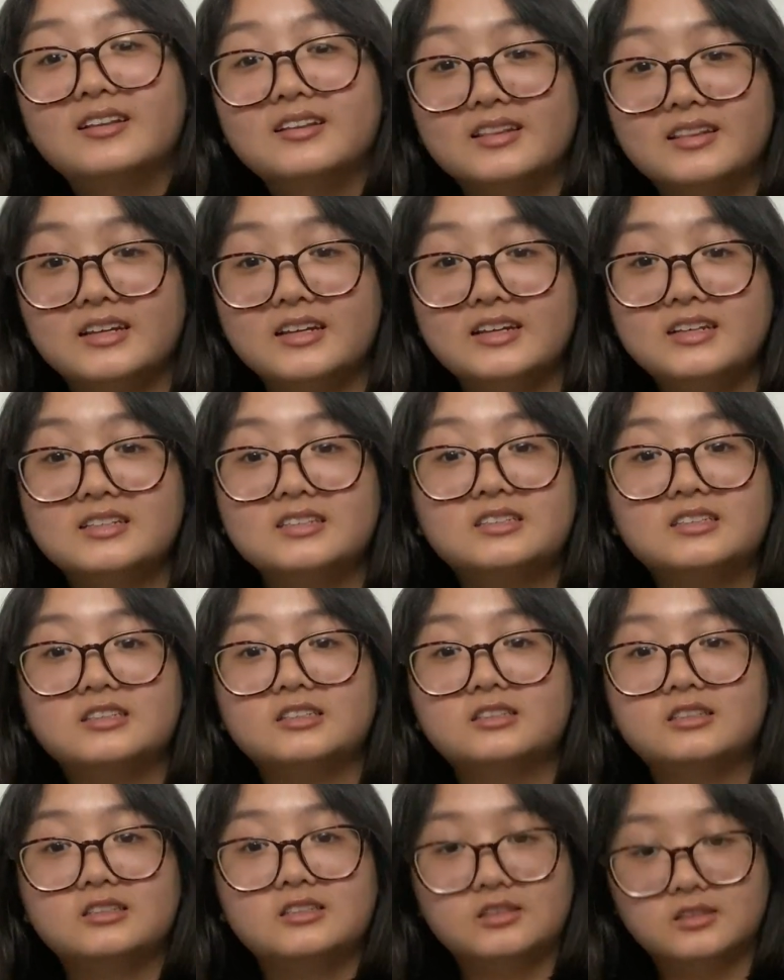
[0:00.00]
These
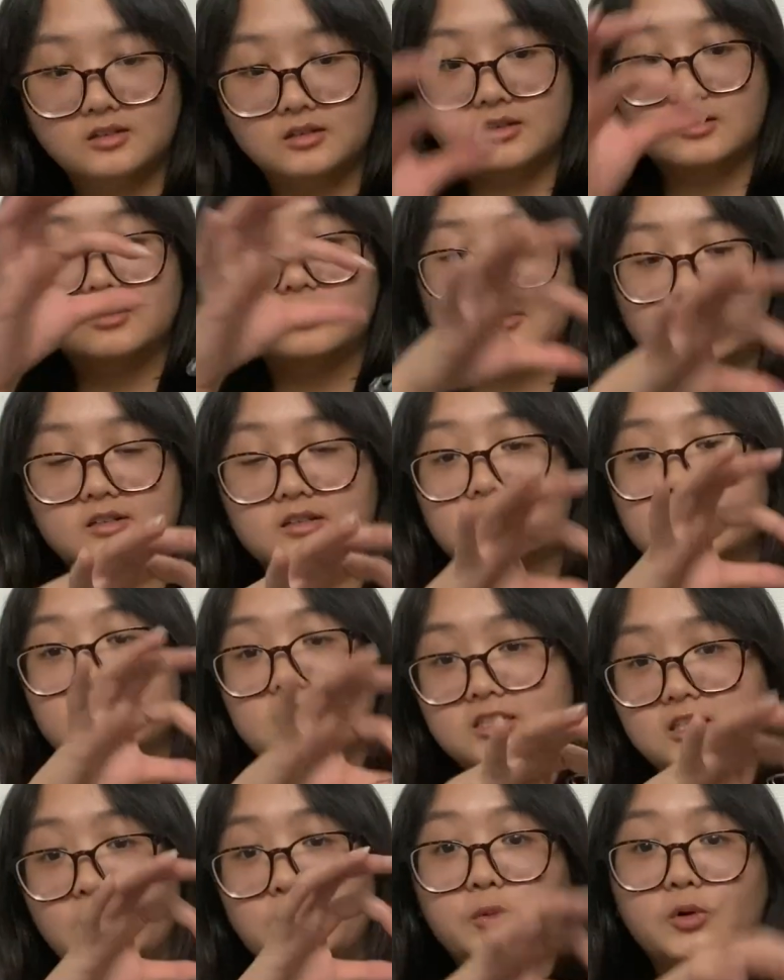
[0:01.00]
to
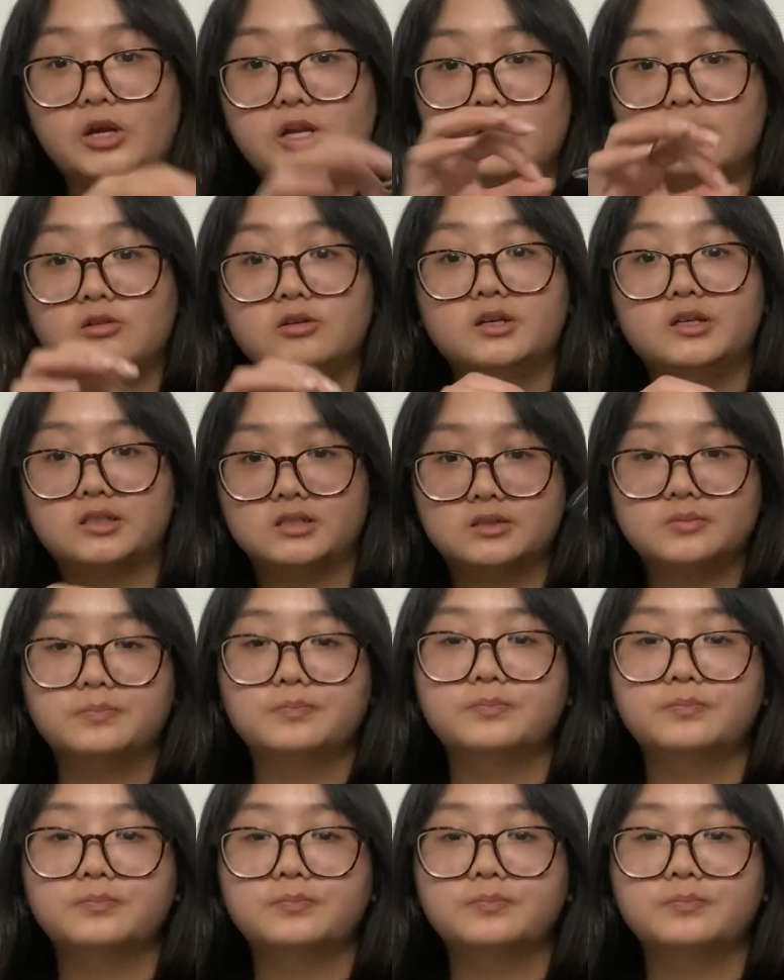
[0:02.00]
separate units,